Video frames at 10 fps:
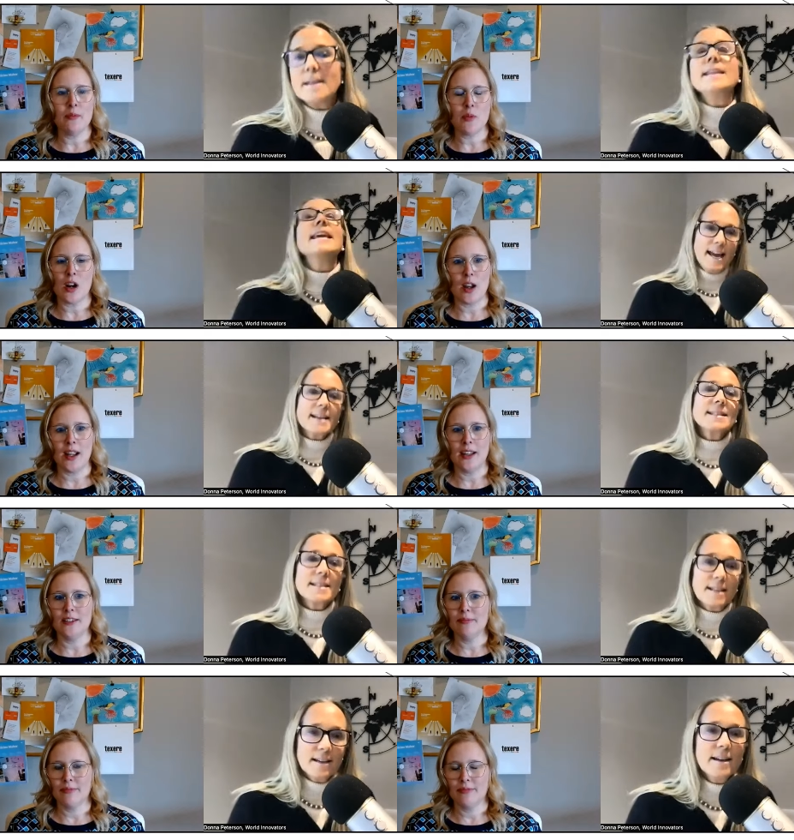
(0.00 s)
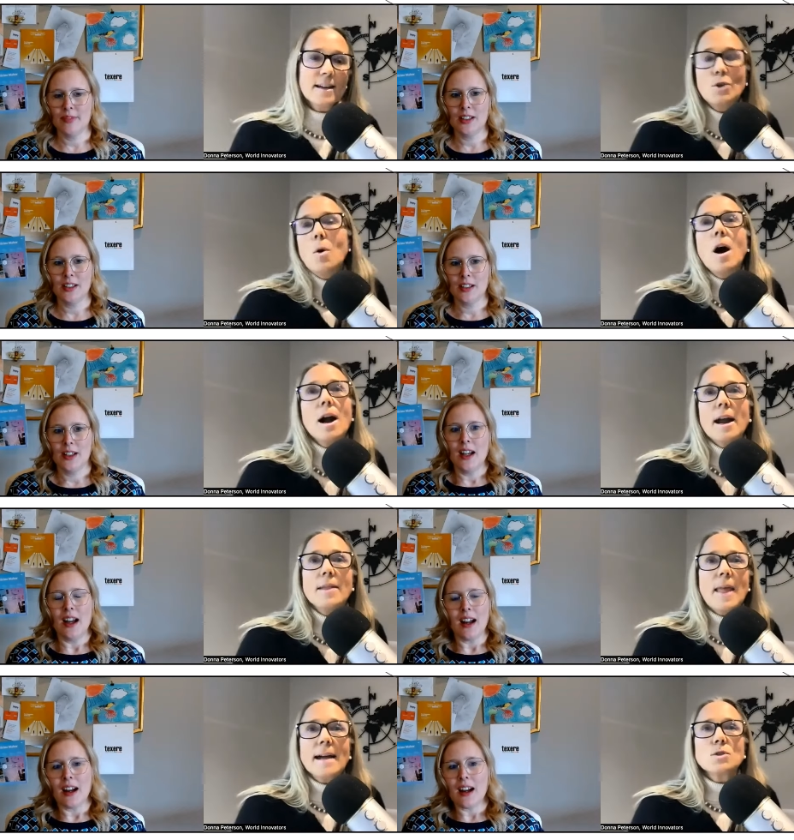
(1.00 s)
Speaker 1: the market. Yes,
Speaker 2: you are.
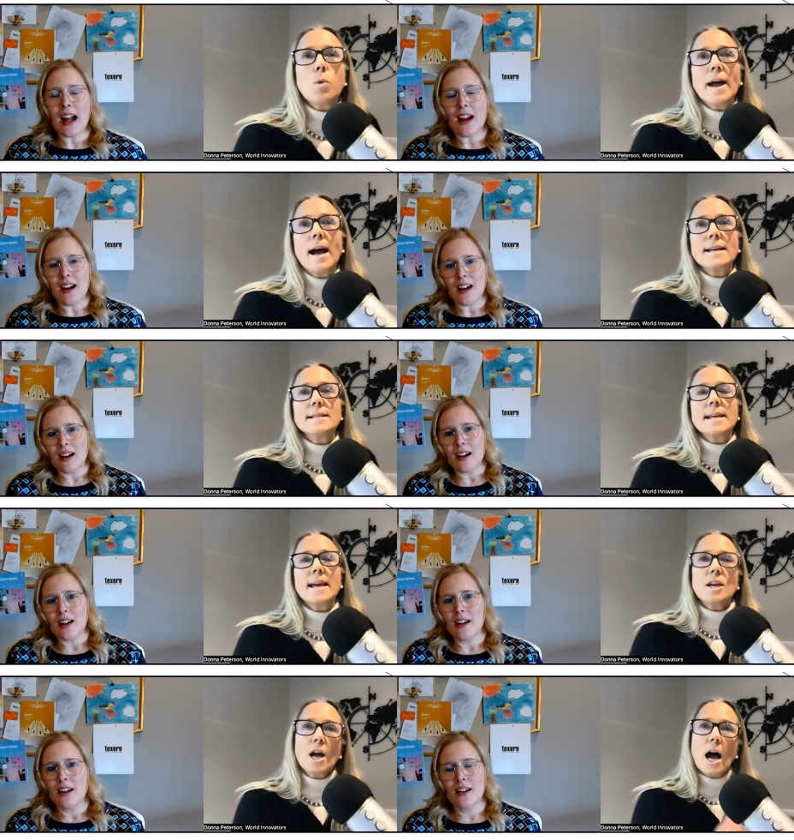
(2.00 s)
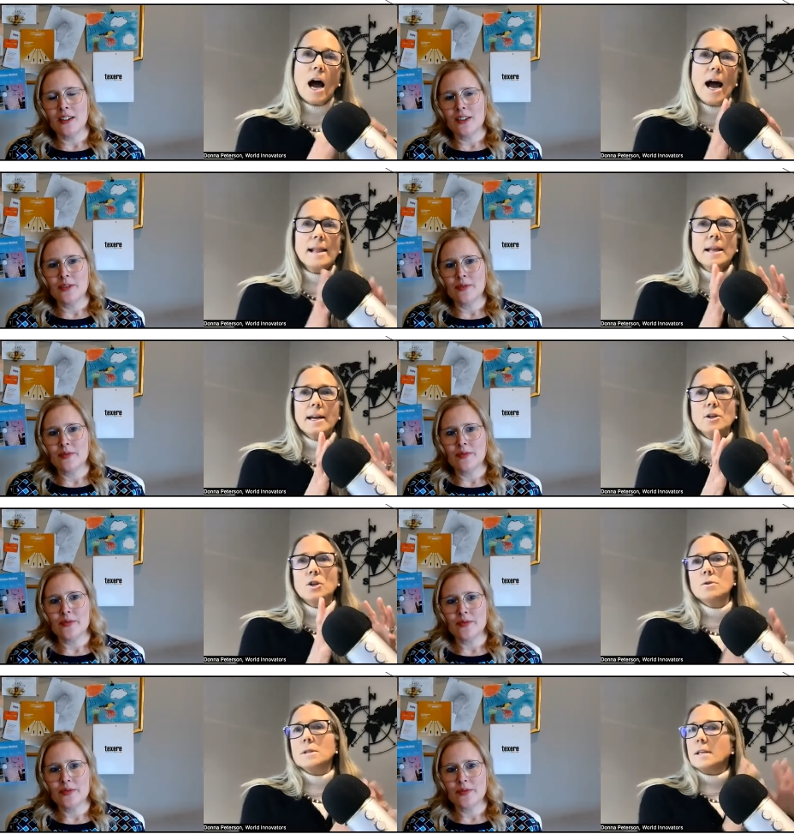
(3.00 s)
And that's why I say I like
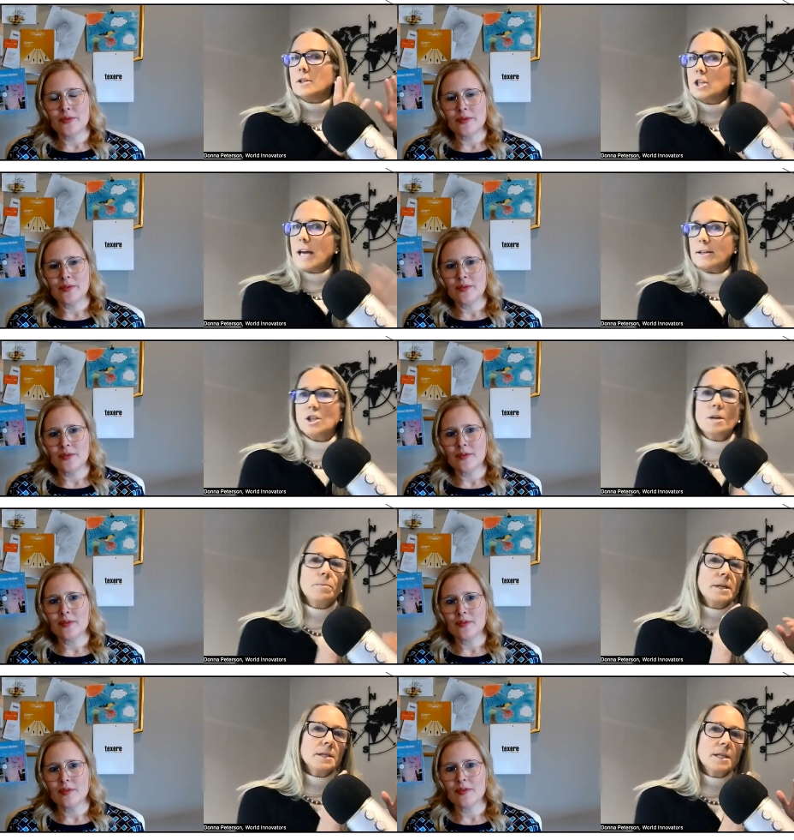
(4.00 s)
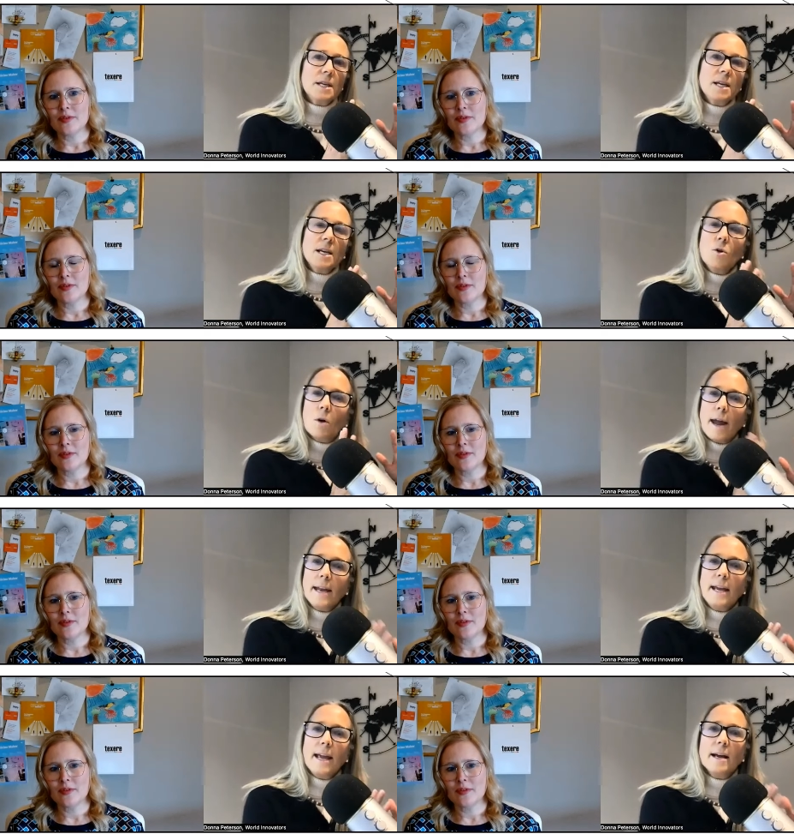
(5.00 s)
using Chat GPT or
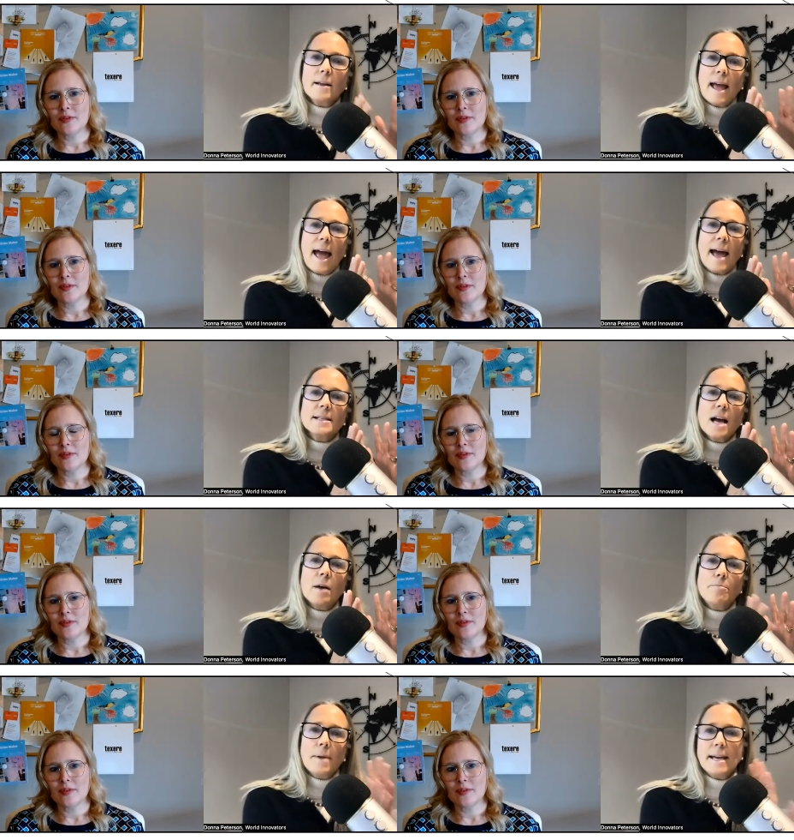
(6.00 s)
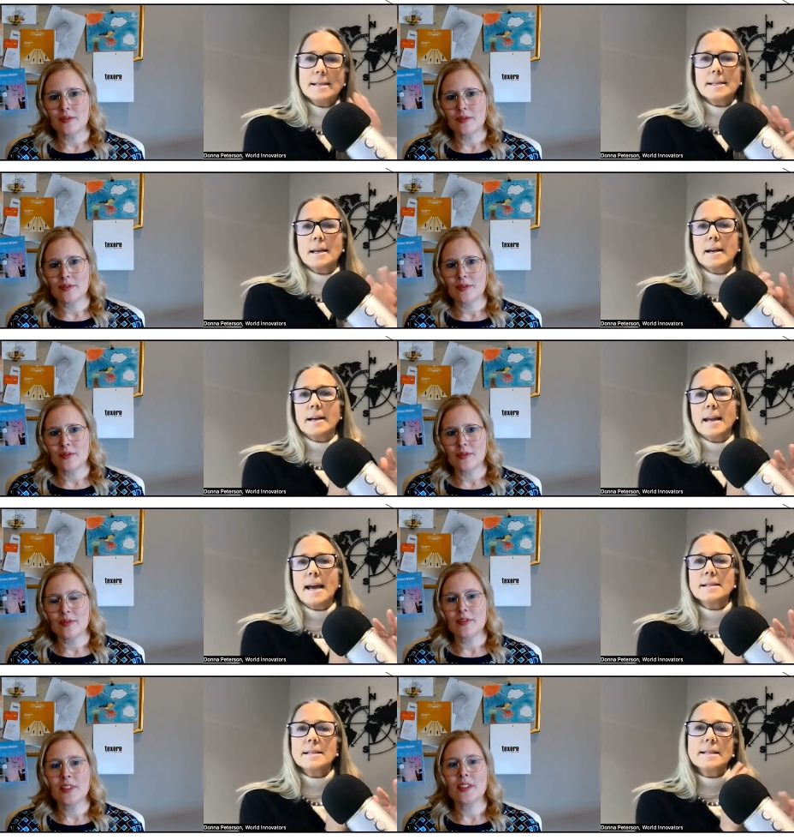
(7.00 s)
any as a baseline,
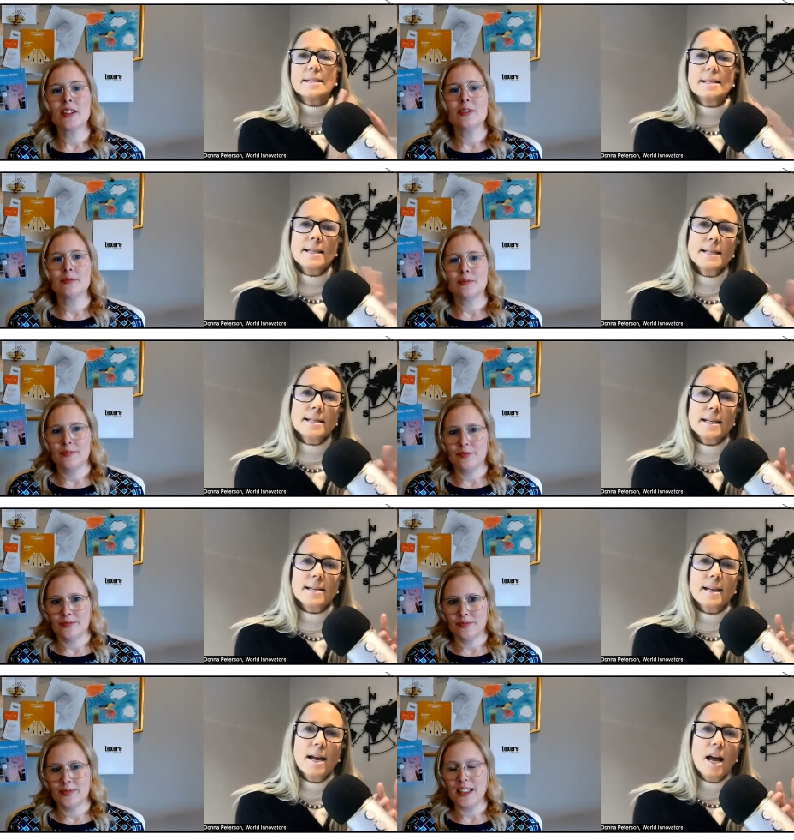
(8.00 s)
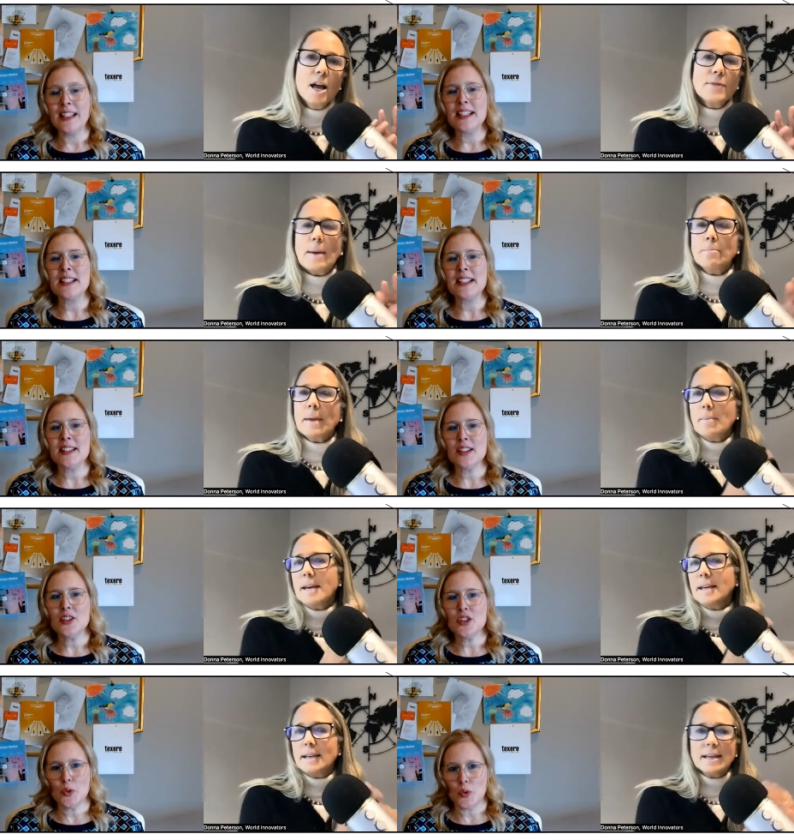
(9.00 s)
as an assistant, an
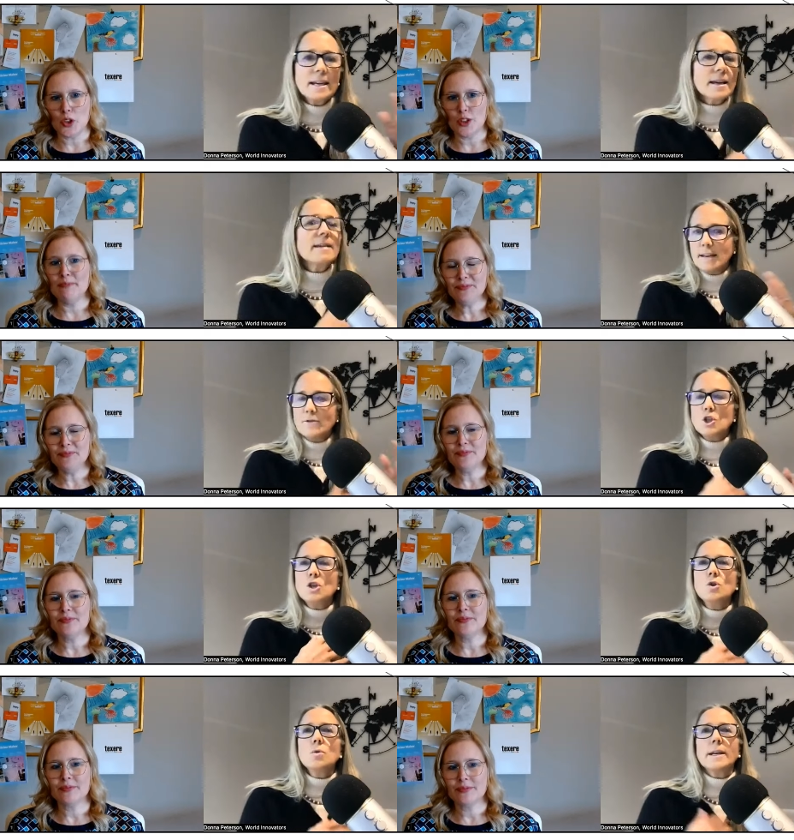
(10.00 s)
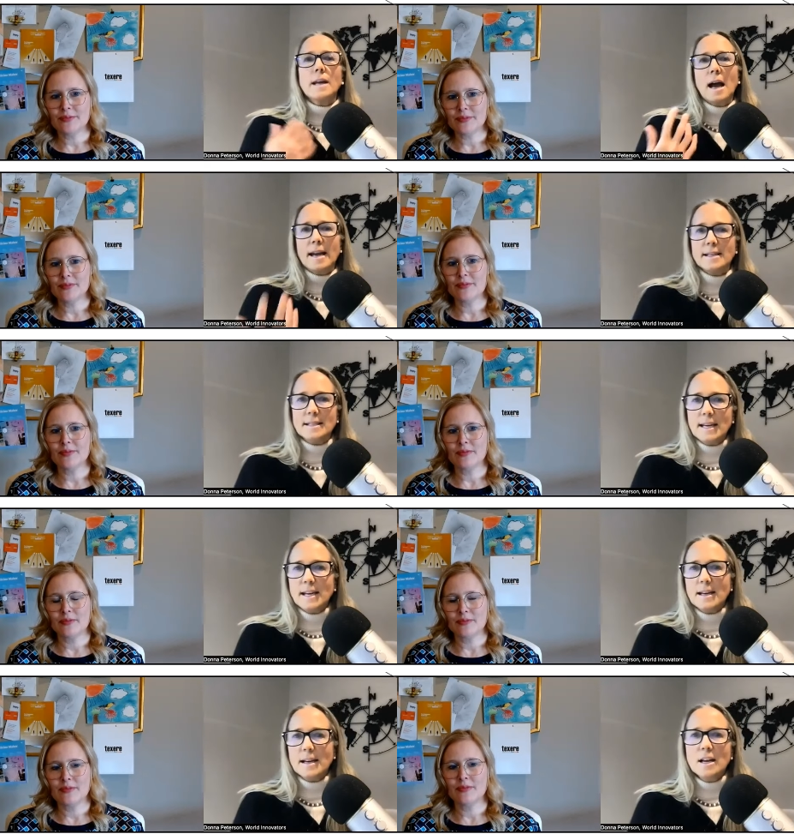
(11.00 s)
maybe tool. gives you an
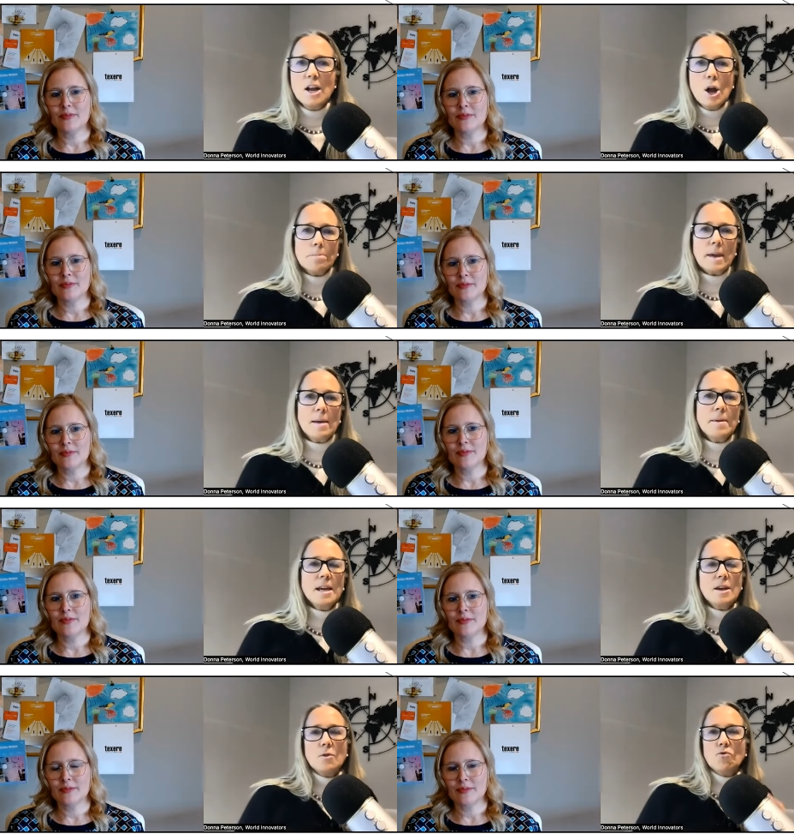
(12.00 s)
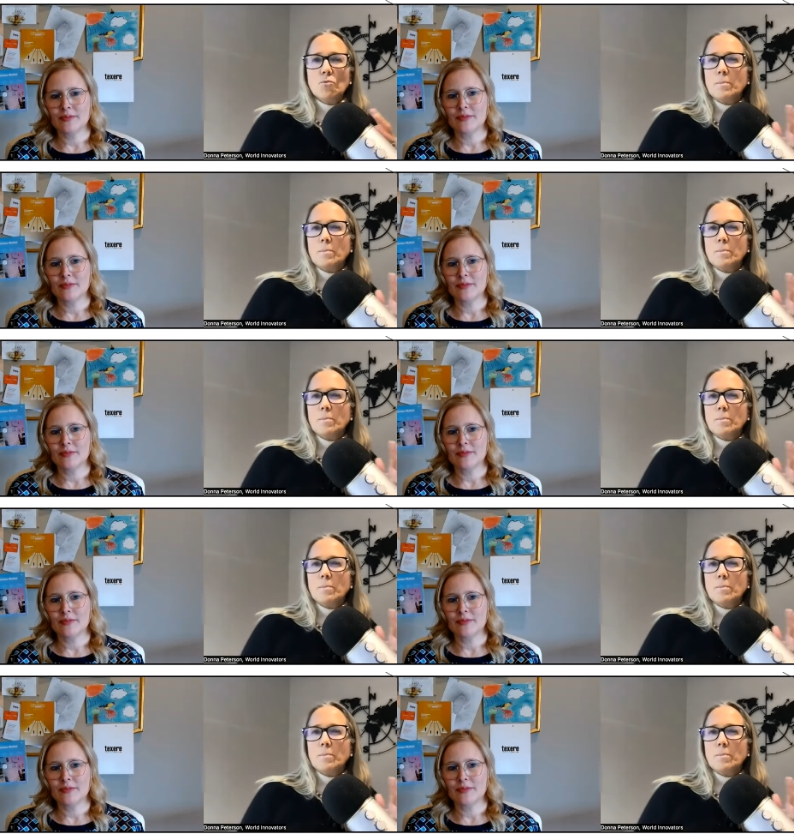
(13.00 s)
idea, maybe